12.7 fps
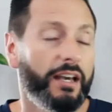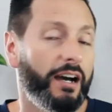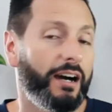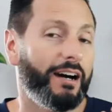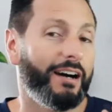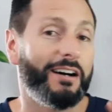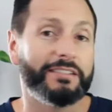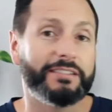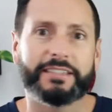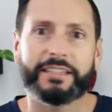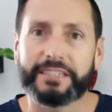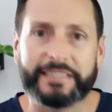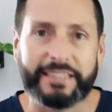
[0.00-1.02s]

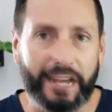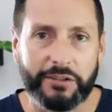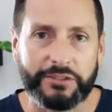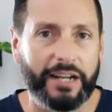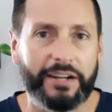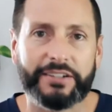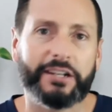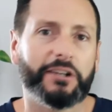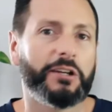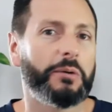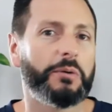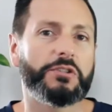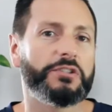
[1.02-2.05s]
that downtown
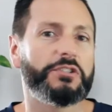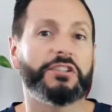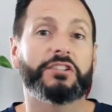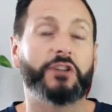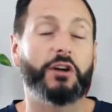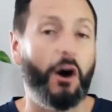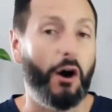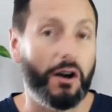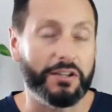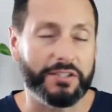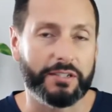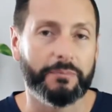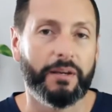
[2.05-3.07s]
area, which is just
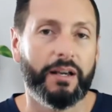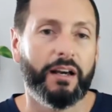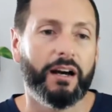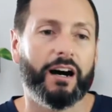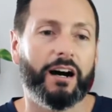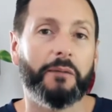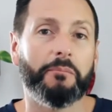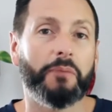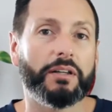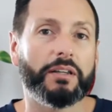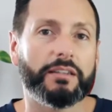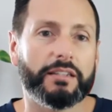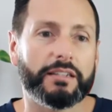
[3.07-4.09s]
awesome.
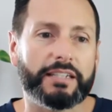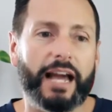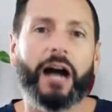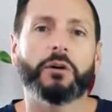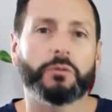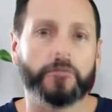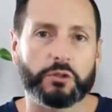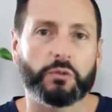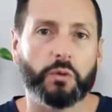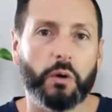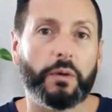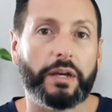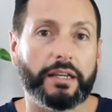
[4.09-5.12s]
But the town was
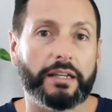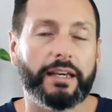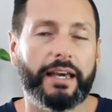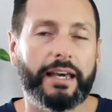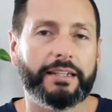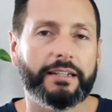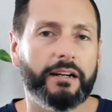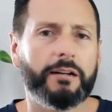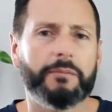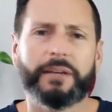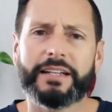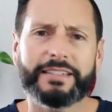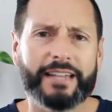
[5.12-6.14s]
growing and
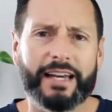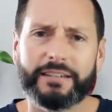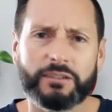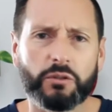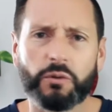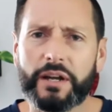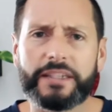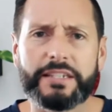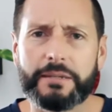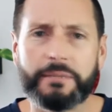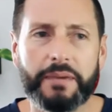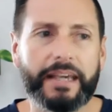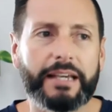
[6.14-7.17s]
it's not crazy
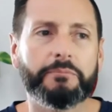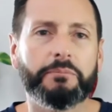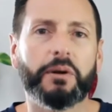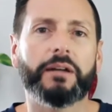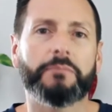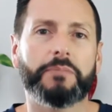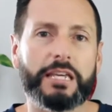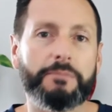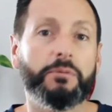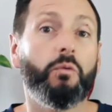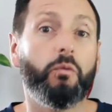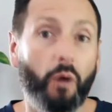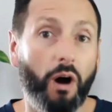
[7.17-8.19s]
big, but
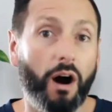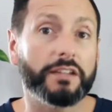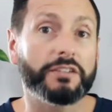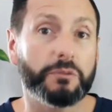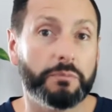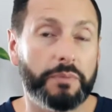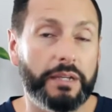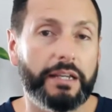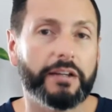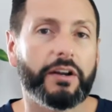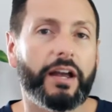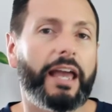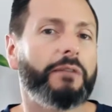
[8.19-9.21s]
people want to be
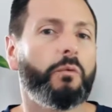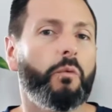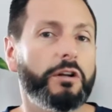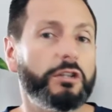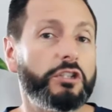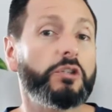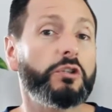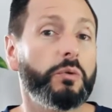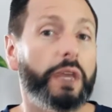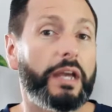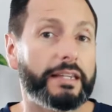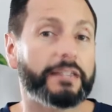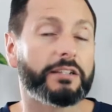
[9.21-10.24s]
here. And once you
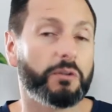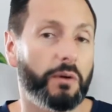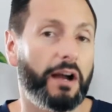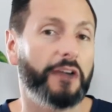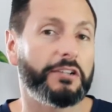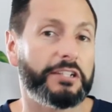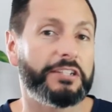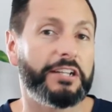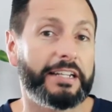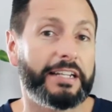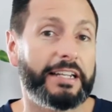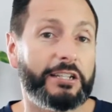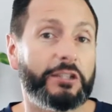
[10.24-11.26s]
hit the ground in
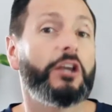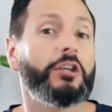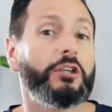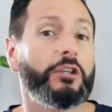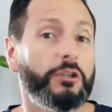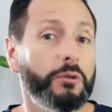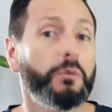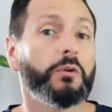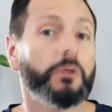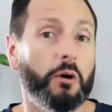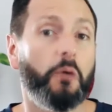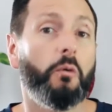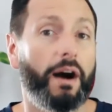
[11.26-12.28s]
Dunedin, you will
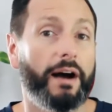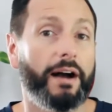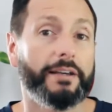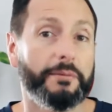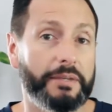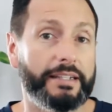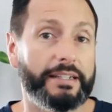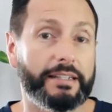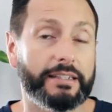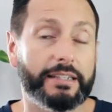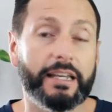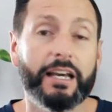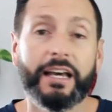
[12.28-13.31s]
know why
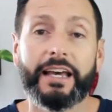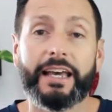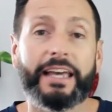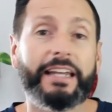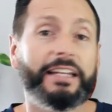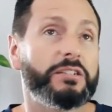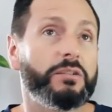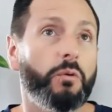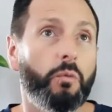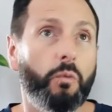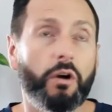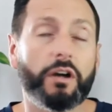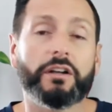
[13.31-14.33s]
immediately. It is
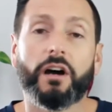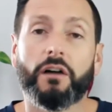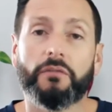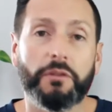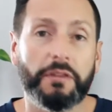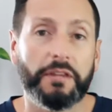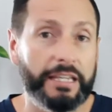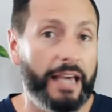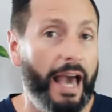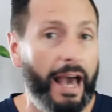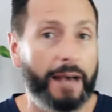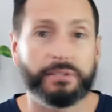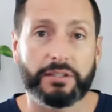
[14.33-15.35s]
one of the
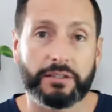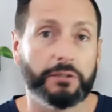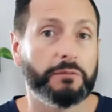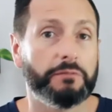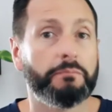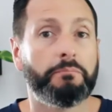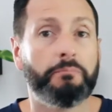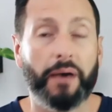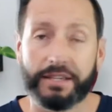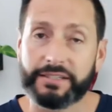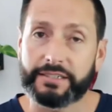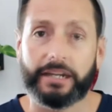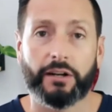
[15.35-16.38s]
absolute
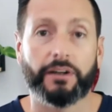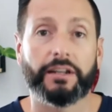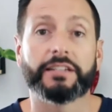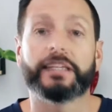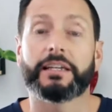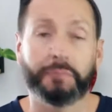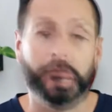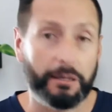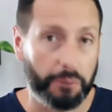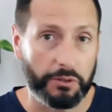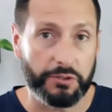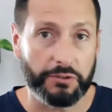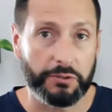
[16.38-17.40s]
best areas, in my
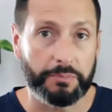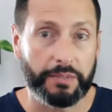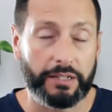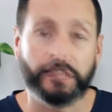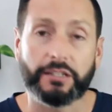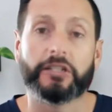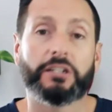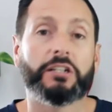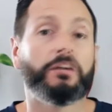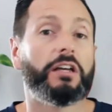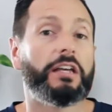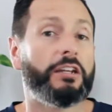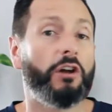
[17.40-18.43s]
personal opinion,
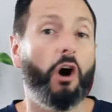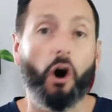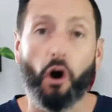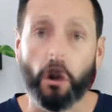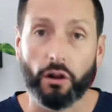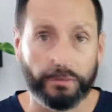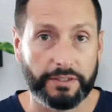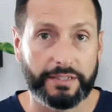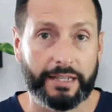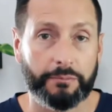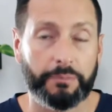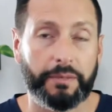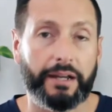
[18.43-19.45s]
in all of the
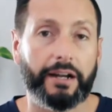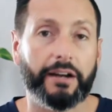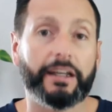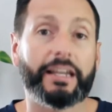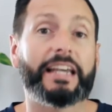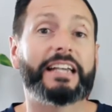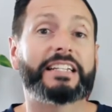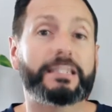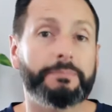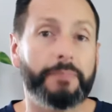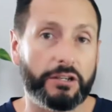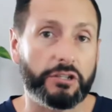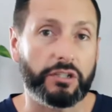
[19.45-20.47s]
Tampa Bay area,
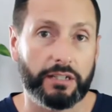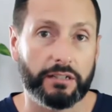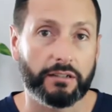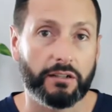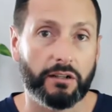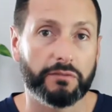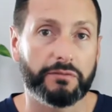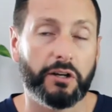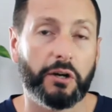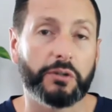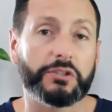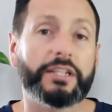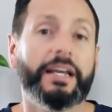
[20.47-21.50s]
especially on the Gulf
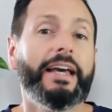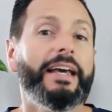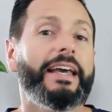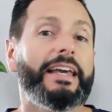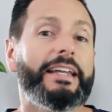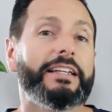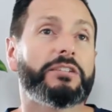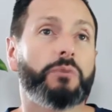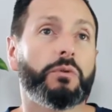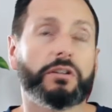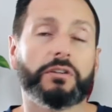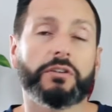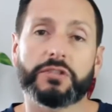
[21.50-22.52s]
Coast. It is
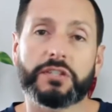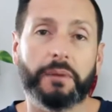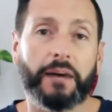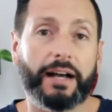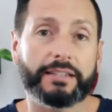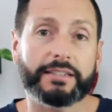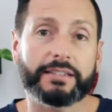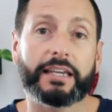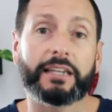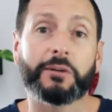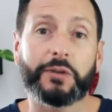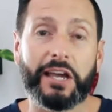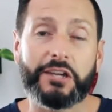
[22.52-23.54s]
one of those spots and
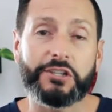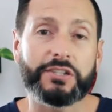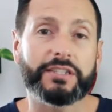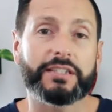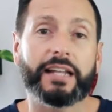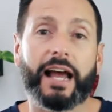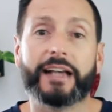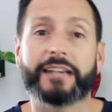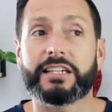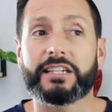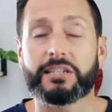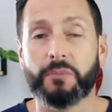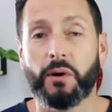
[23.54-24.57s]
locations that has
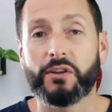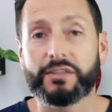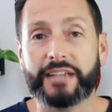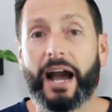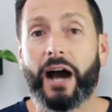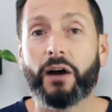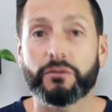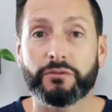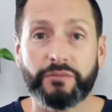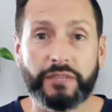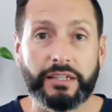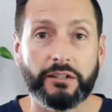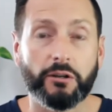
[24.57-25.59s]
a small town
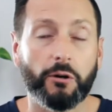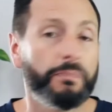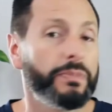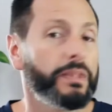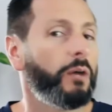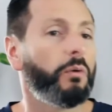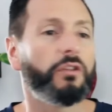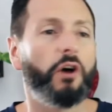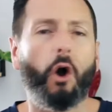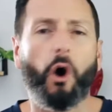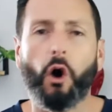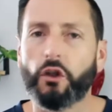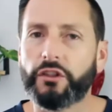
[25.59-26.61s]
feel with
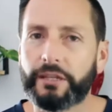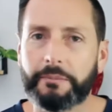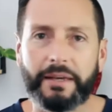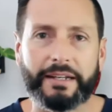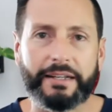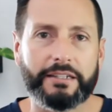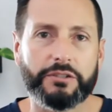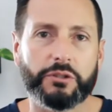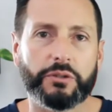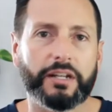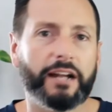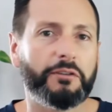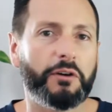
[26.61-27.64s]
all the amenities you
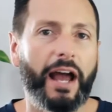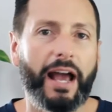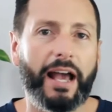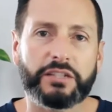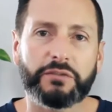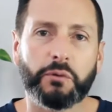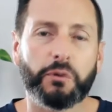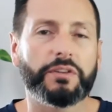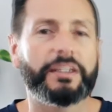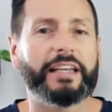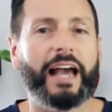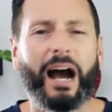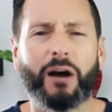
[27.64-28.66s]
could ever ask for,
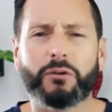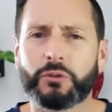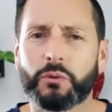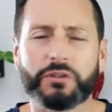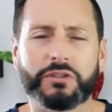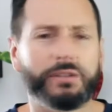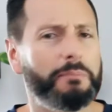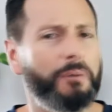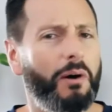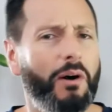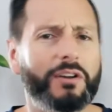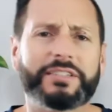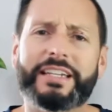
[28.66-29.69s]
the outdoors, the
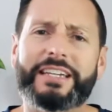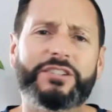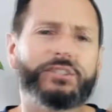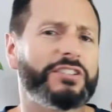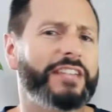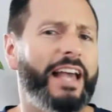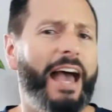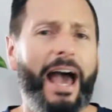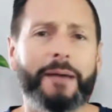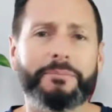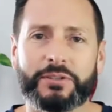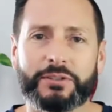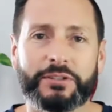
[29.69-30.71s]
parks. It's just
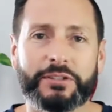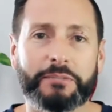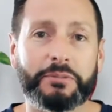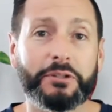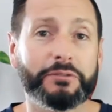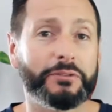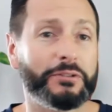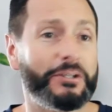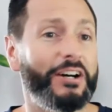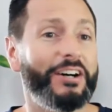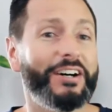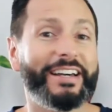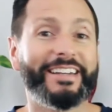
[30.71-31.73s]
absolutely beautiful,
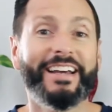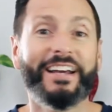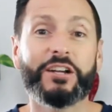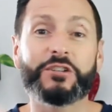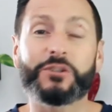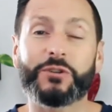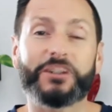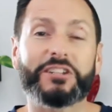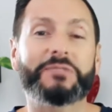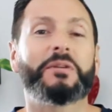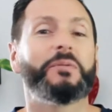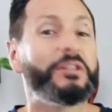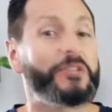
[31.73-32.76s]
y'all. And trust
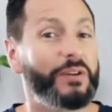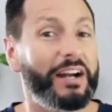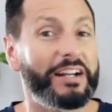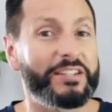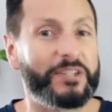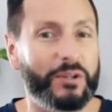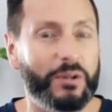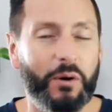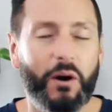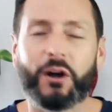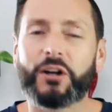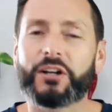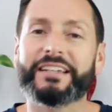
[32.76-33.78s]
me, we tried so
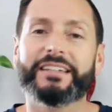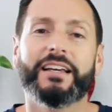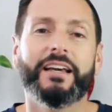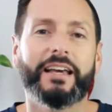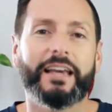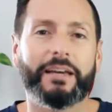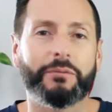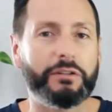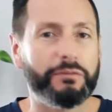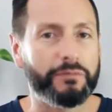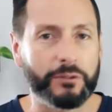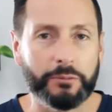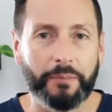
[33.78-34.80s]
hard and we
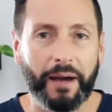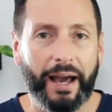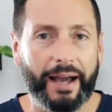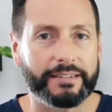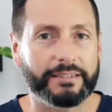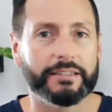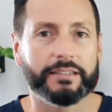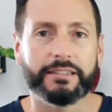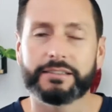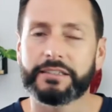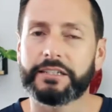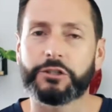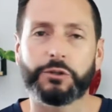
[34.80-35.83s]
flew back to
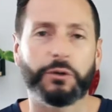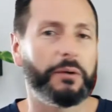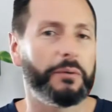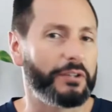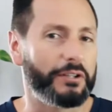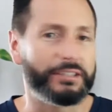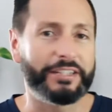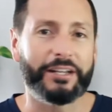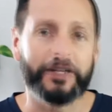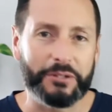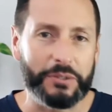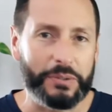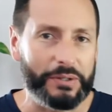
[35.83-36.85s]
Detroit with our tail
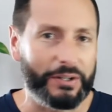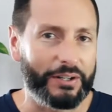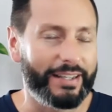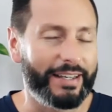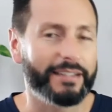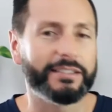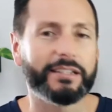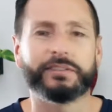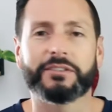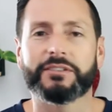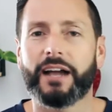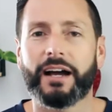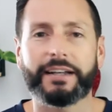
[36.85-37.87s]
between our legs
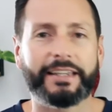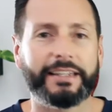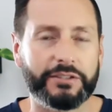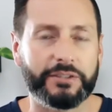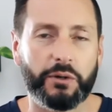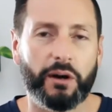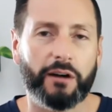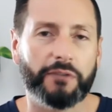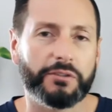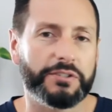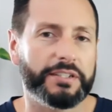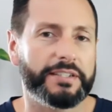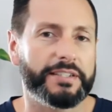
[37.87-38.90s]
after not getting two
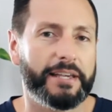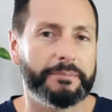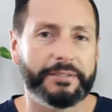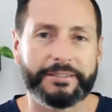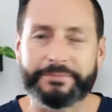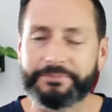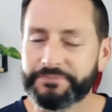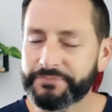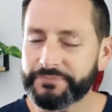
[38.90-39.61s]
offers accepted.